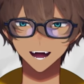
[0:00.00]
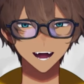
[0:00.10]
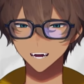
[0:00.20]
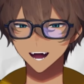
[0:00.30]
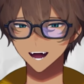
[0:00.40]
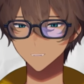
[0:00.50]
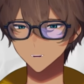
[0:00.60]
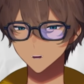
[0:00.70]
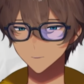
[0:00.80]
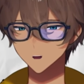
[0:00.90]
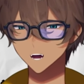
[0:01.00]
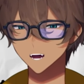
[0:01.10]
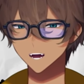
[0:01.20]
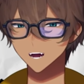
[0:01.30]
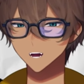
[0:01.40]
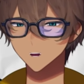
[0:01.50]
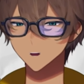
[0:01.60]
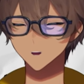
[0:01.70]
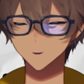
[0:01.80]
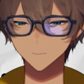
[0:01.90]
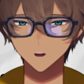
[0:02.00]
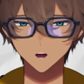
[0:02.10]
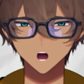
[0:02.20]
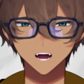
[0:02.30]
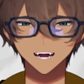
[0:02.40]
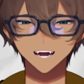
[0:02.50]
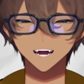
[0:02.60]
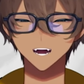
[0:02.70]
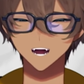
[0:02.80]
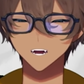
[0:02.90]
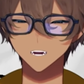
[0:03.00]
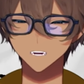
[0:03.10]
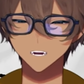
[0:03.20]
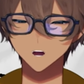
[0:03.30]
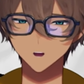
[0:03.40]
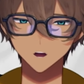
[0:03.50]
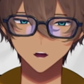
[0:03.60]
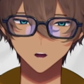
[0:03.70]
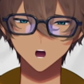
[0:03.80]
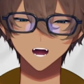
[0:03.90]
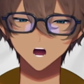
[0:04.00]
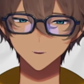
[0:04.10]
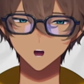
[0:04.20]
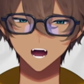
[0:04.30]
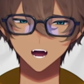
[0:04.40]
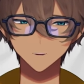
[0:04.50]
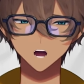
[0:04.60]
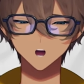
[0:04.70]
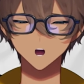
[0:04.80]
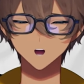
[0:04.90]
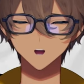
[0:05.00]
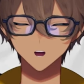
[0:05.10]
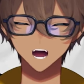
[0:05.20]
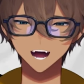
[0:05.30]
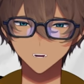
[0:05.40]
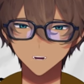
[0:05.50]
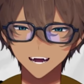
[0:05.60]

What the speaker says: They have speed, support in disguise, and coolest LB animations. Don't at me.